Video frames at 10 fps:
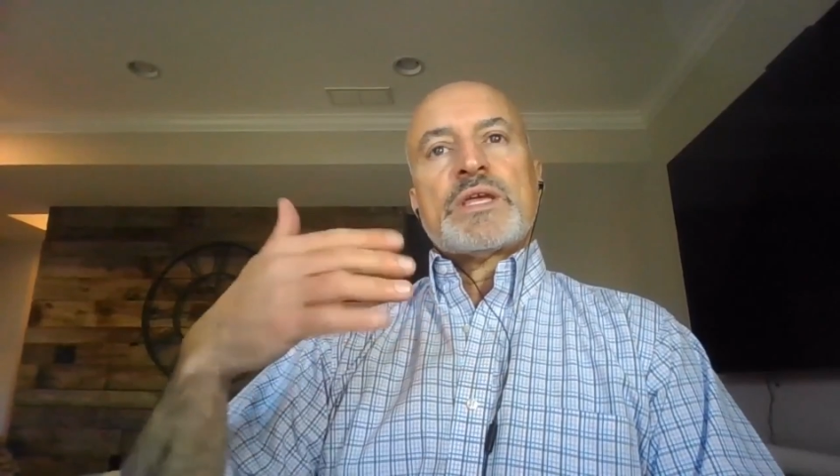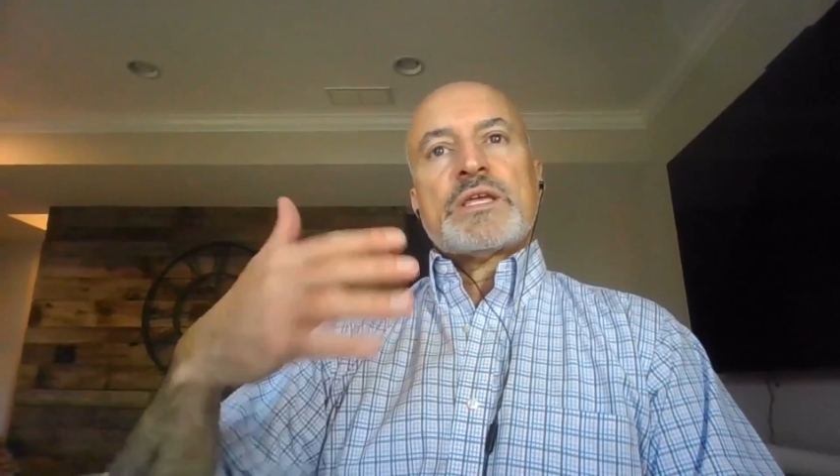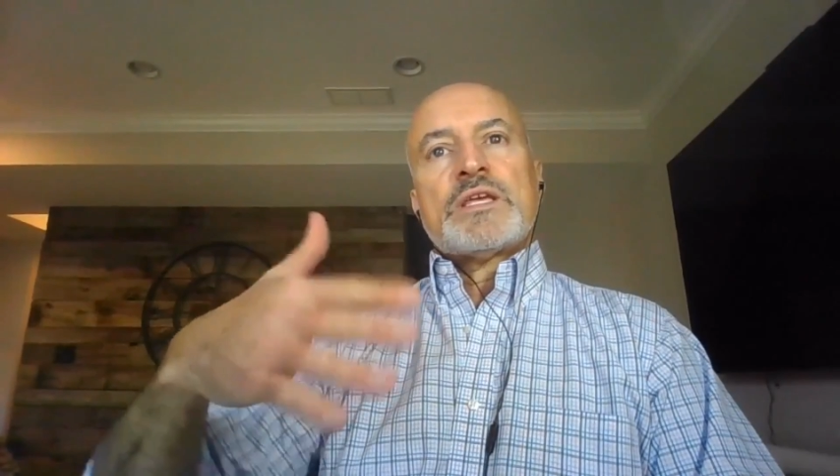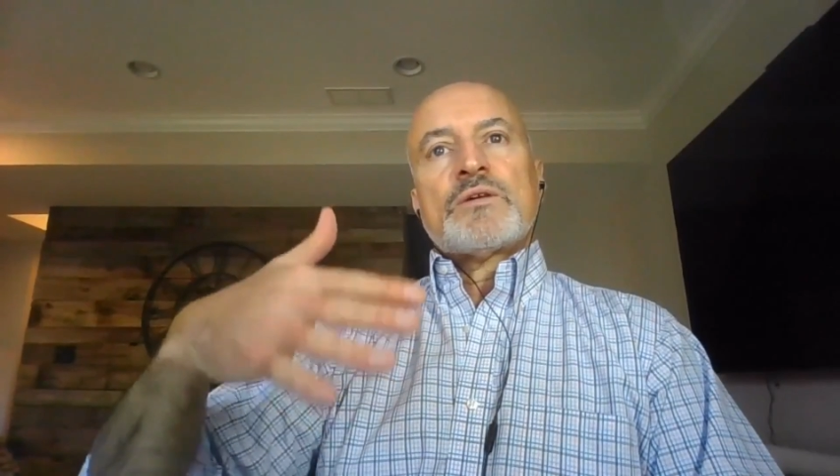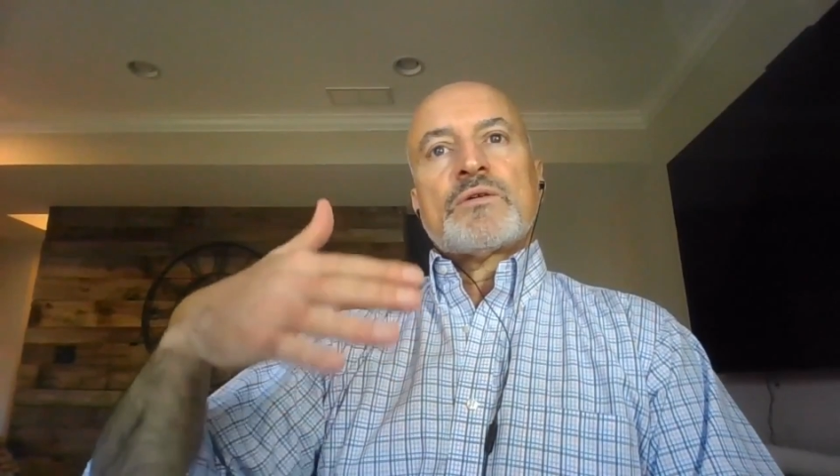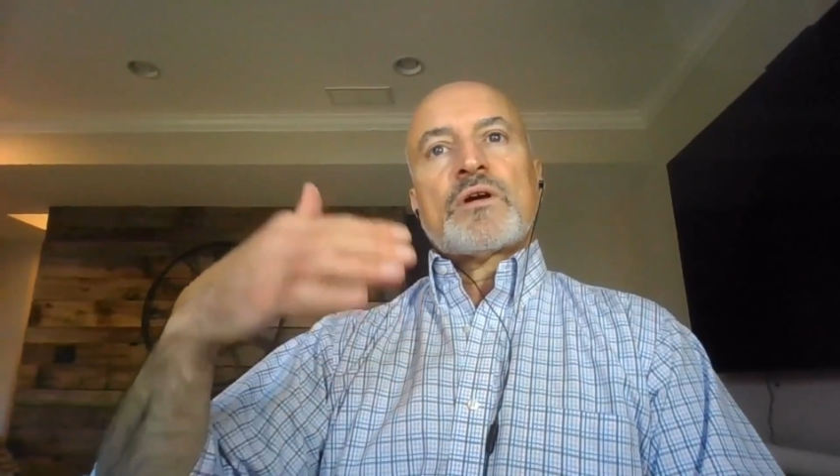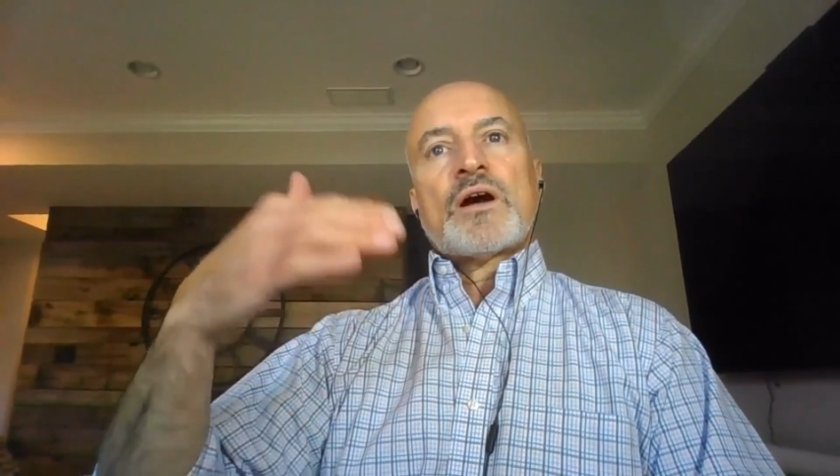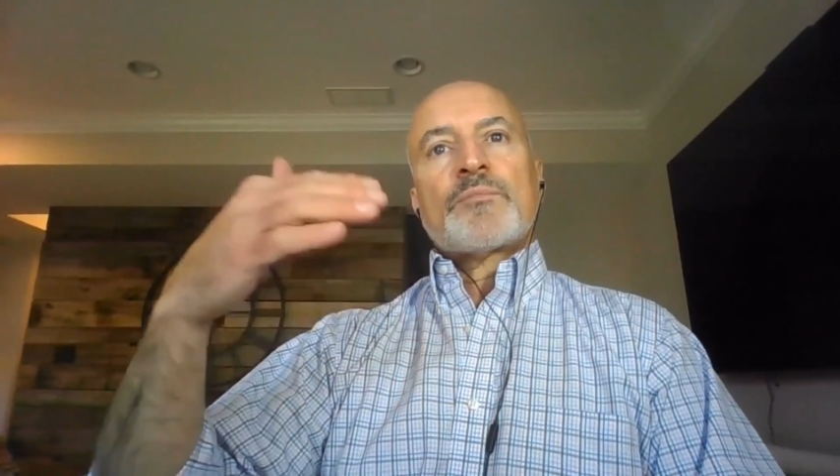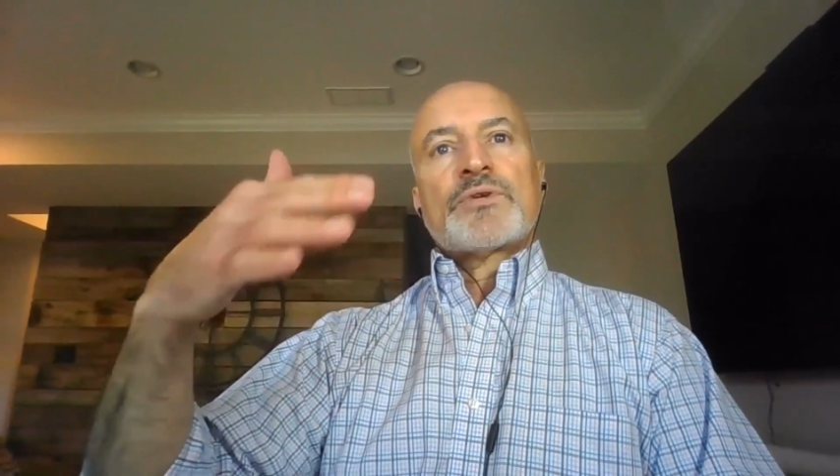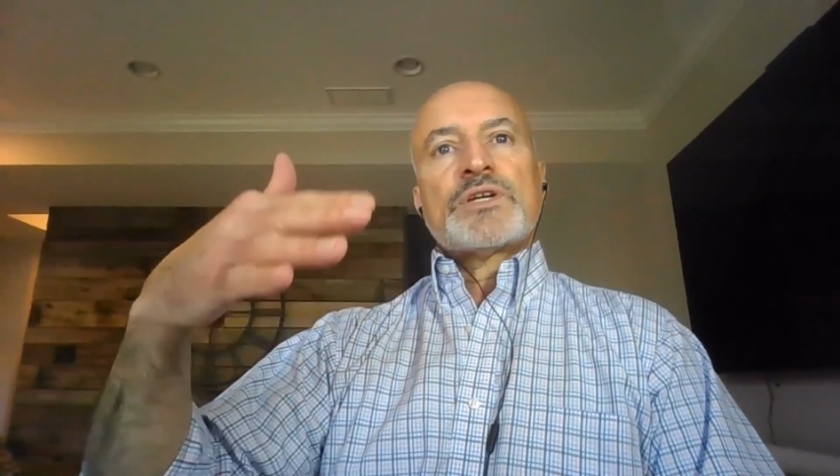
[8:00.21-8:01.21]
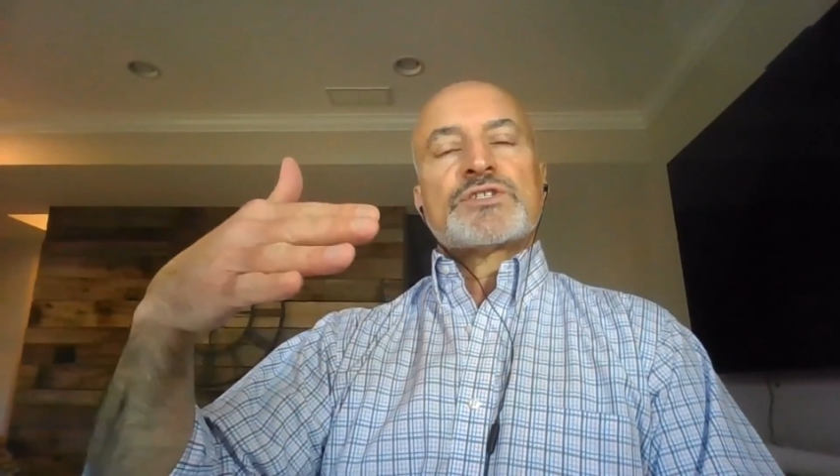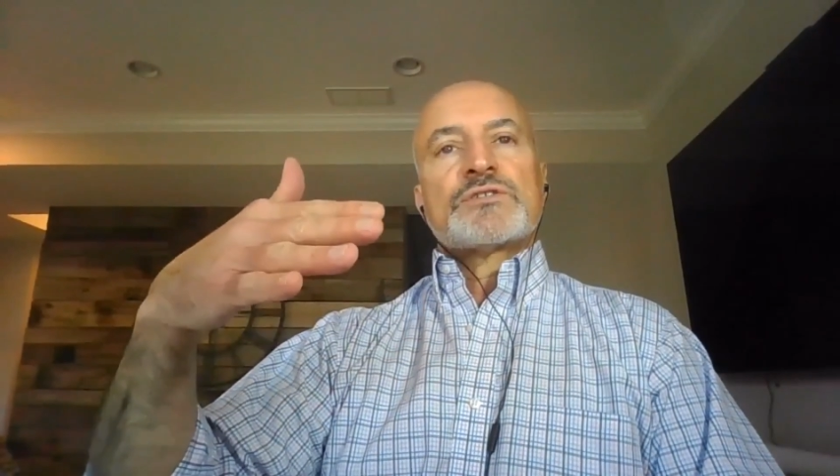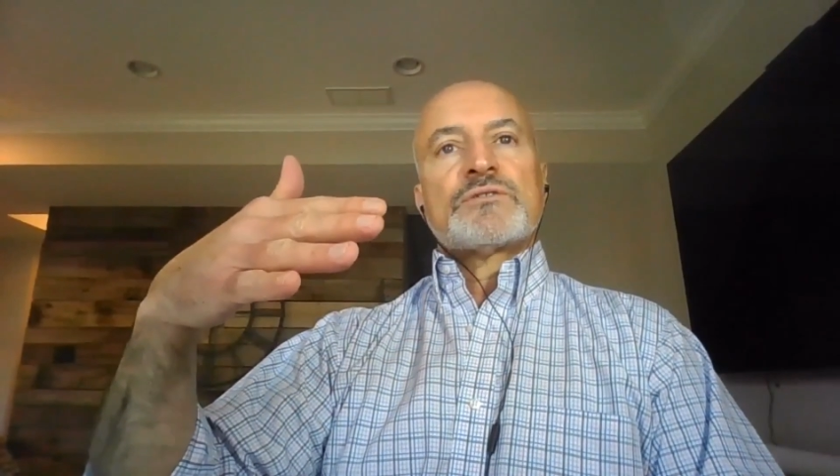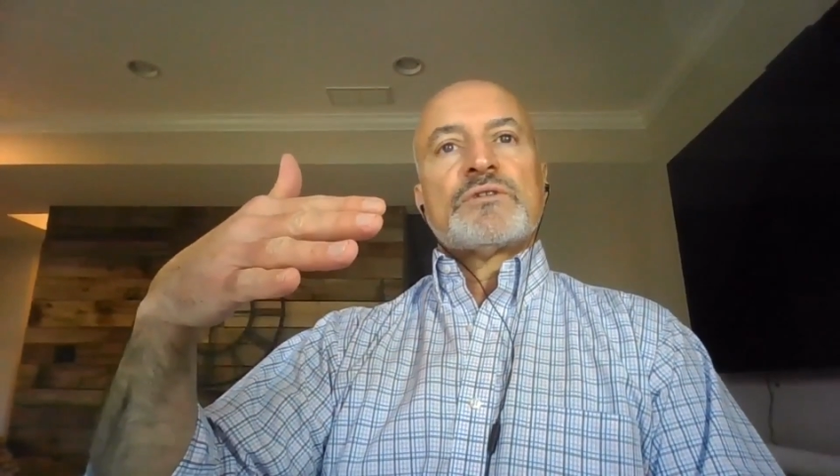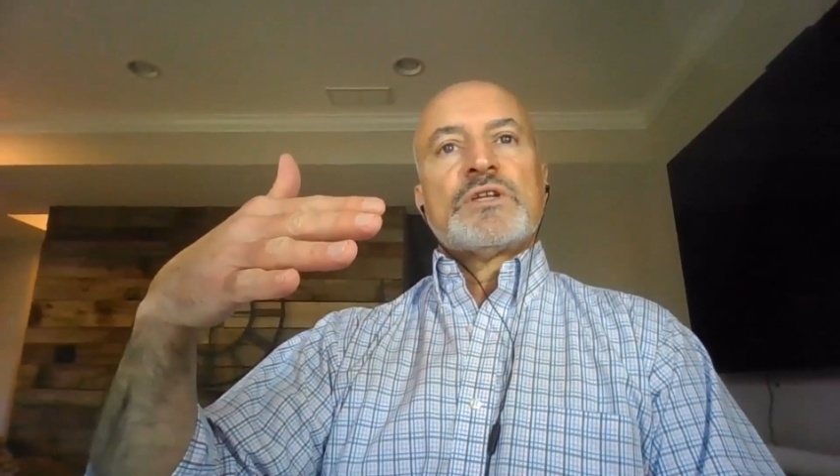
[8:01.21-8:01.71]
OEE or
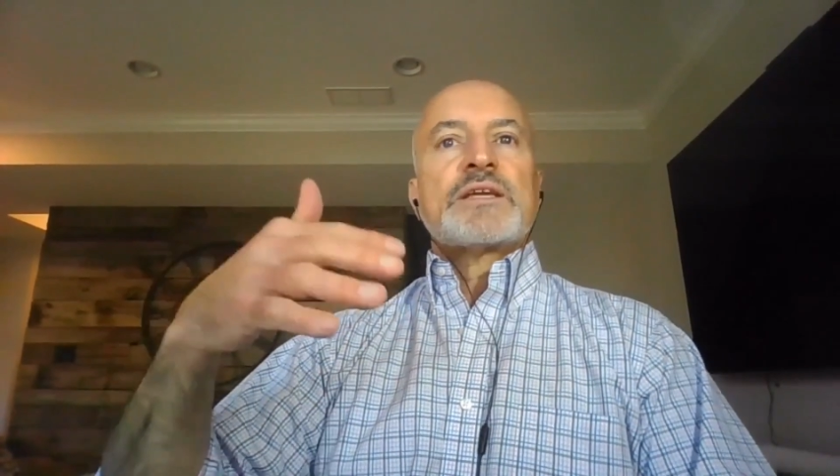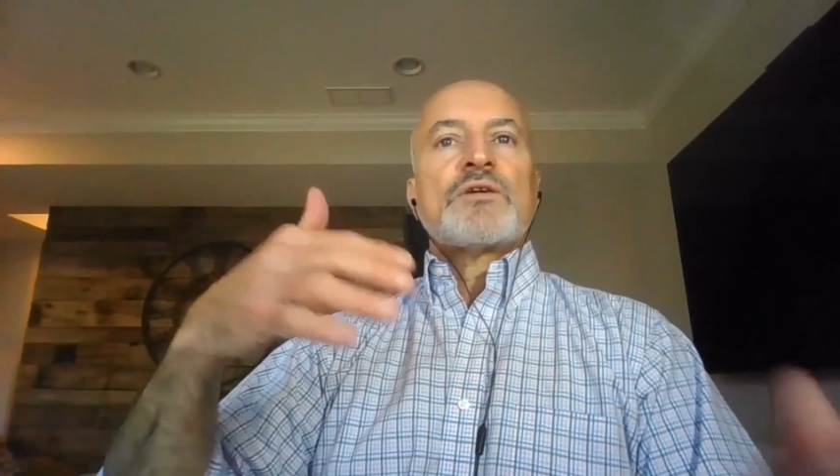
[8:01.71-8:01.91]
operational.